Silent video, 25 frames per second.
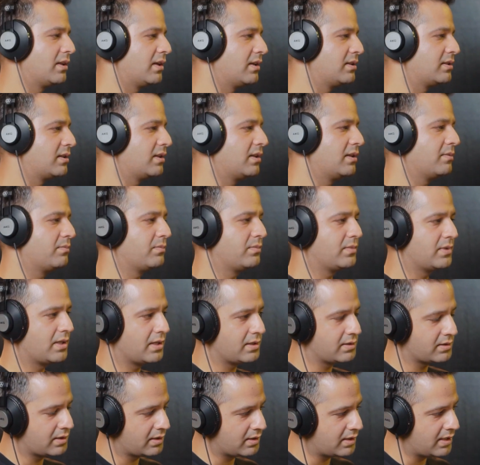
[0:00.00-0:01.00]

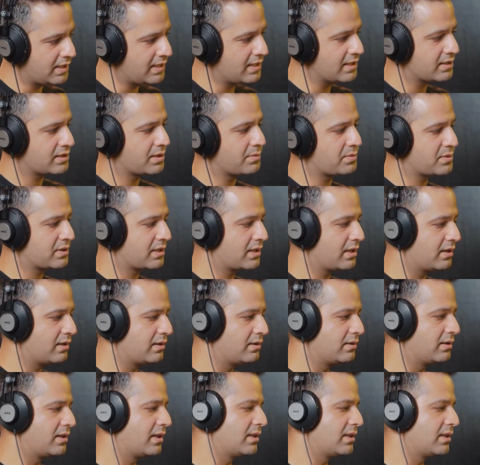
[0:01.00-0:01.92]
There's a leadership skill